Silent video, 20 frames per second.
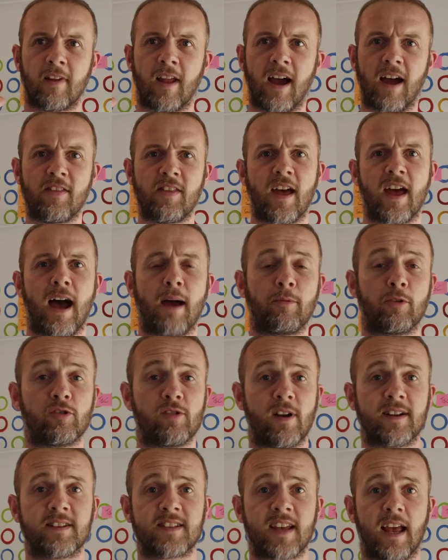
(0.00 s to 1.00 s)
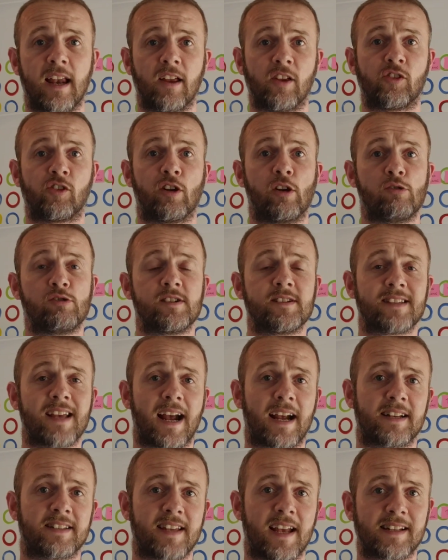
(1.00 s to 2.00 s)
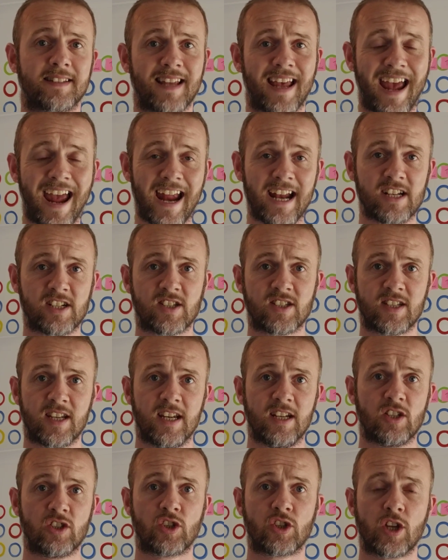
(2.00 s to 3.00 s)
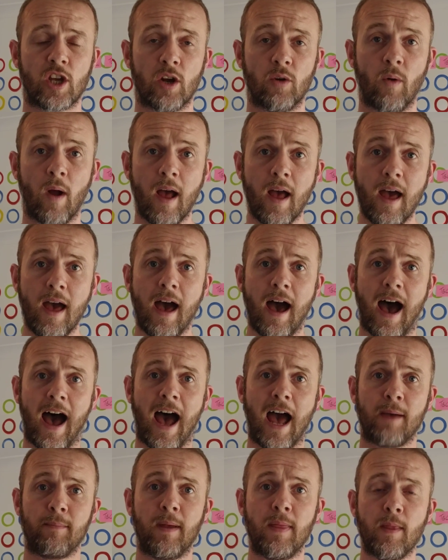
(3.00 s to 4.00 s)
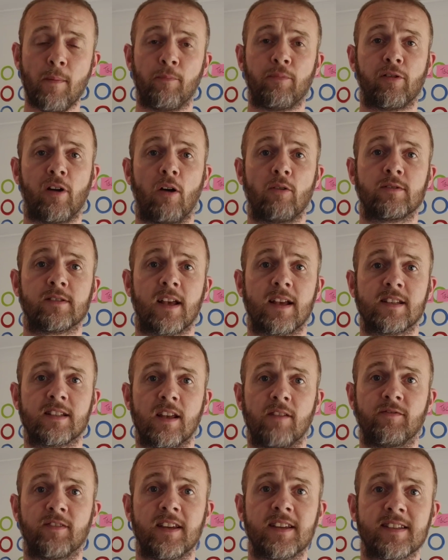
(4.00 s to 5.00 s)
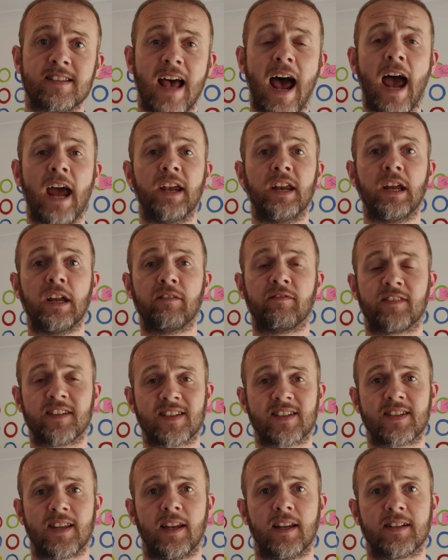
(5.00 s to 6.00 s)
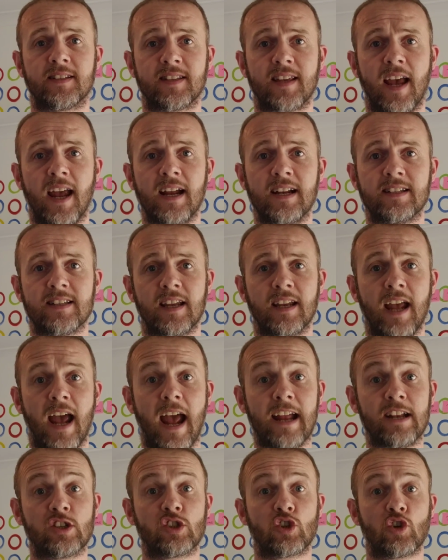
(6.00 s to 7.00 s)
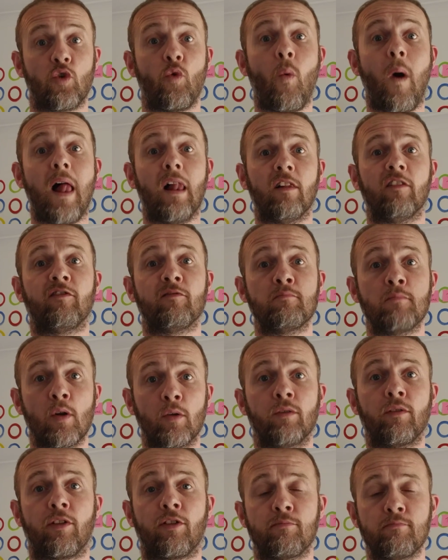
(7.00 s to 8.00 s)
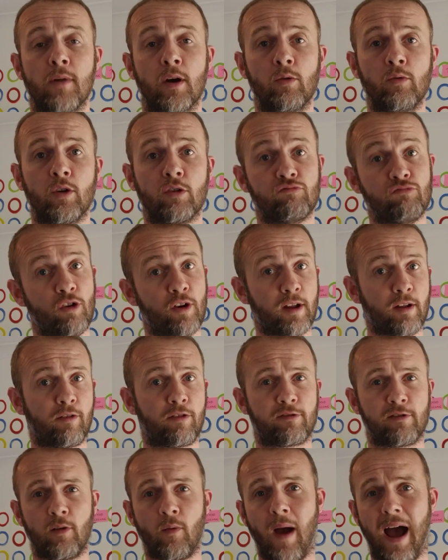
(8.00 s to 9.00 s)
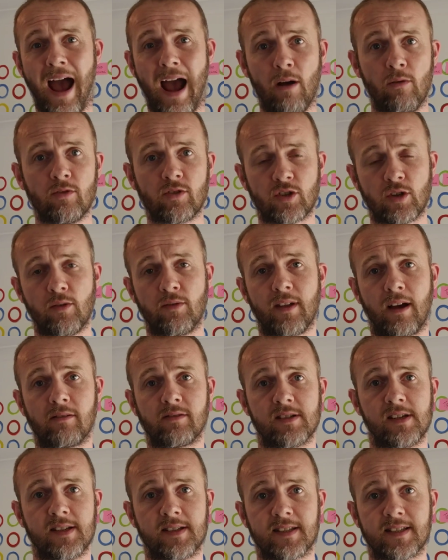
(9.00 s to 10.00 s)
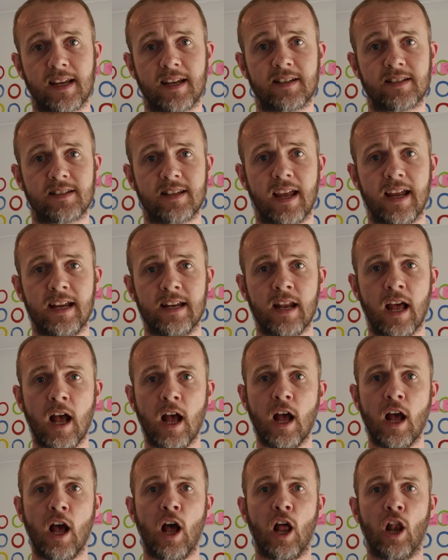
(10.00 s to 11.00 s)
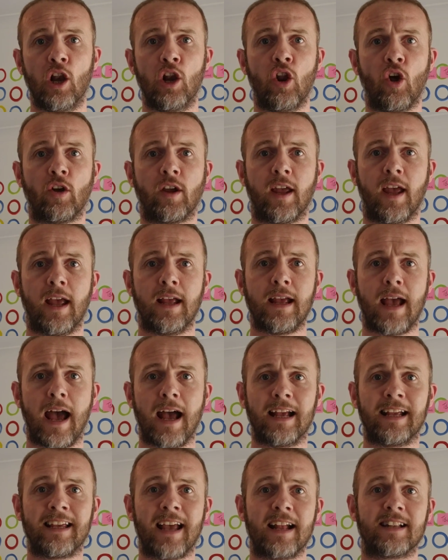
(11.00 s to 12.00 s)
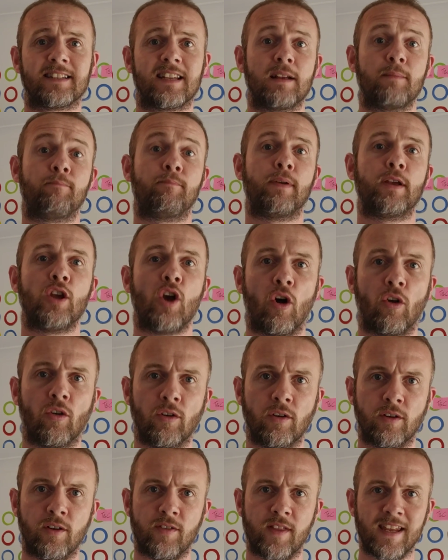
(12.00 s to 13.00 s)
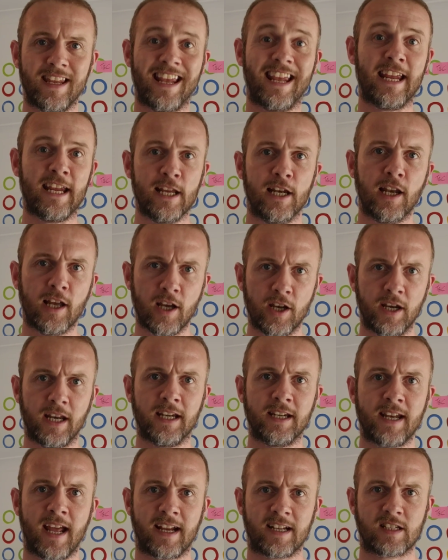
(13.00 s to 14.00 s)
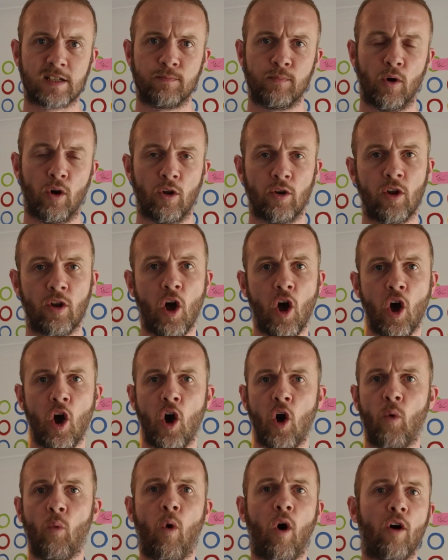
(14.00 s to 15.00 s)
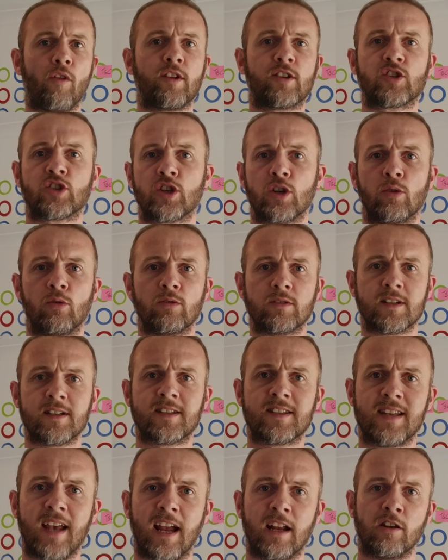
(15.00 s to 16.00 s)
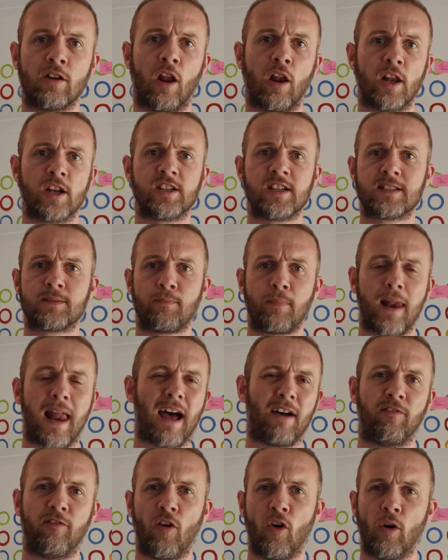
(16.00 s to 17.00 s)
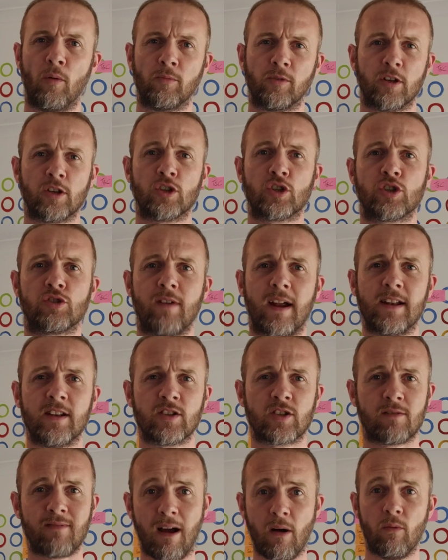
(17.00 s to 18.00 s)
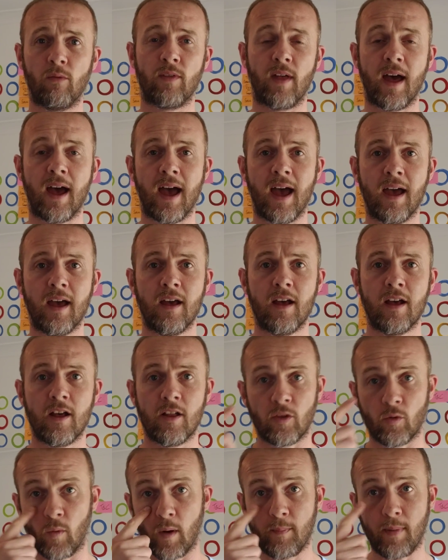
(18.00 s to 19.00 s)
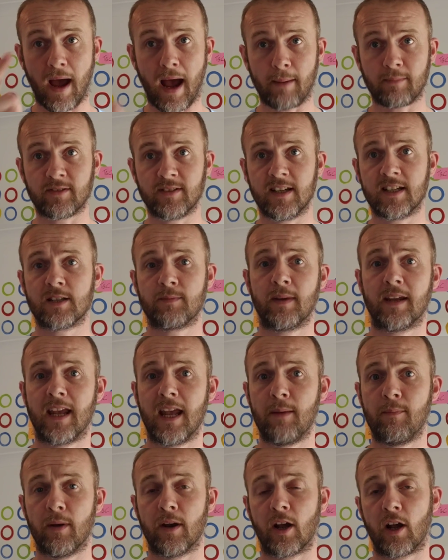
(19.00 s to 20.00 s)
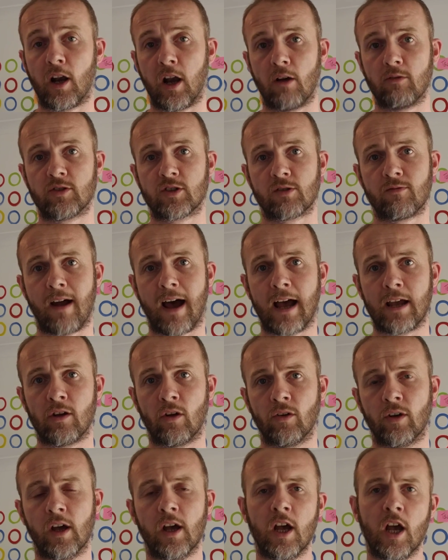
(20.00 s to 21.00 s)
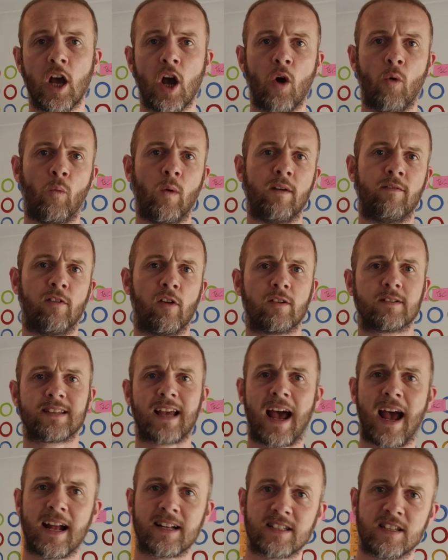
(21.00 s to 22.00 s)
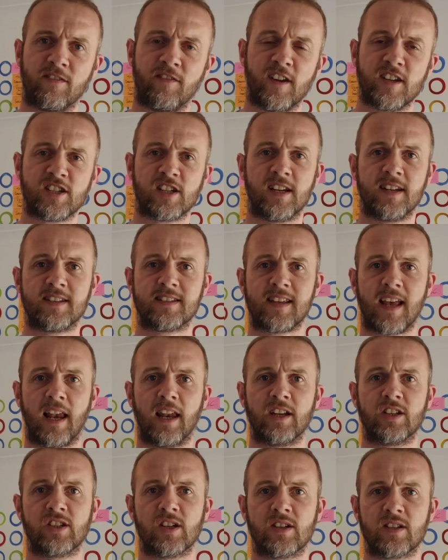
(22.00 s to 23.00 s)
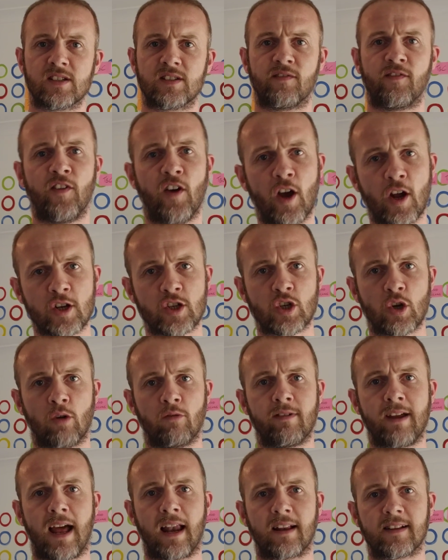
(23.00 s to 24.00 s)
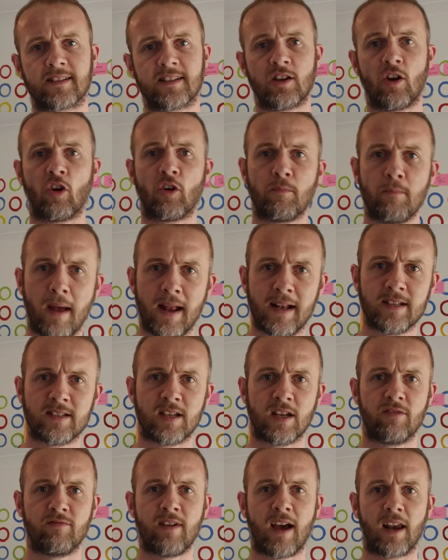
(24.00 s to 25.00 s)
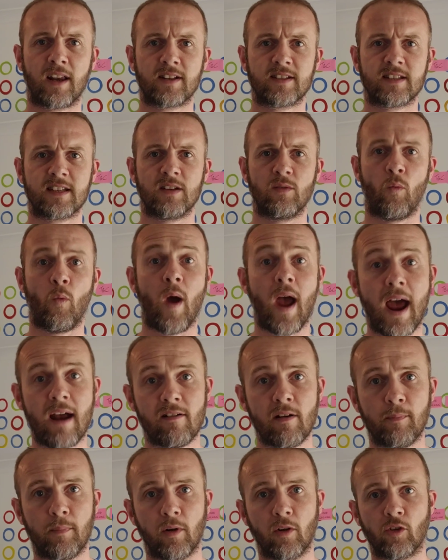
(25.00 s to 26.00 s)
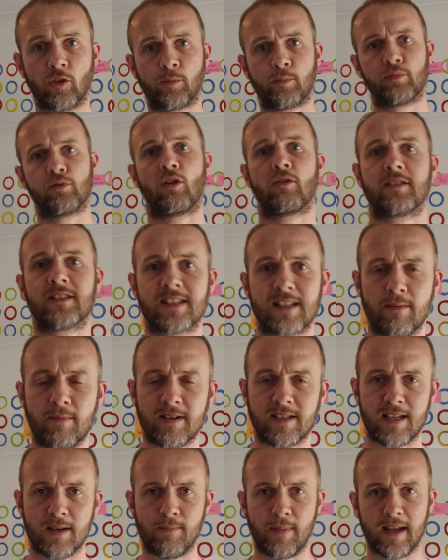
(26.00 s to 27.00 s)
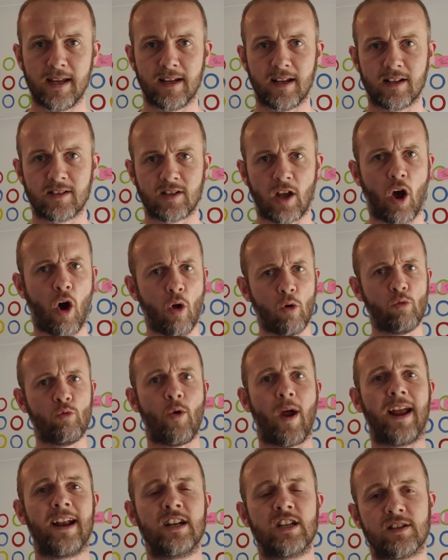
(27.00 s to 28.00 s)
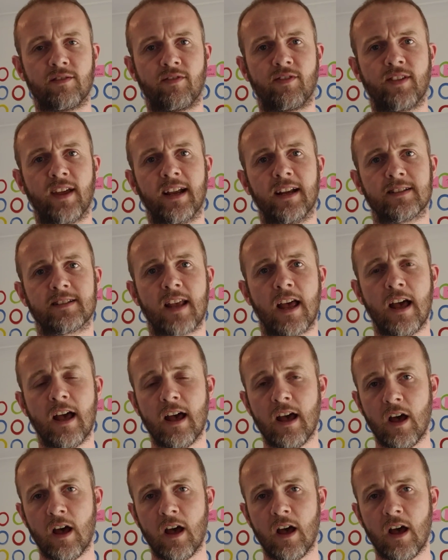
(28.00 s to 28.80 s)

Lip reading: Hi there, I'm Craig Taylor, Solutions Architect at HT2. I'm in the process of designing and facilitating a 12-month MOOC running throughout 2016, looking at getting beyond the e-learning next button. What other tools and technologies, platforms and trends are out there that we perhaps need to be keeping a closer eye on? We've looked at artificial intelligence, virtual reality, augmented reality, wearables, proximity beacons, a whole range of things.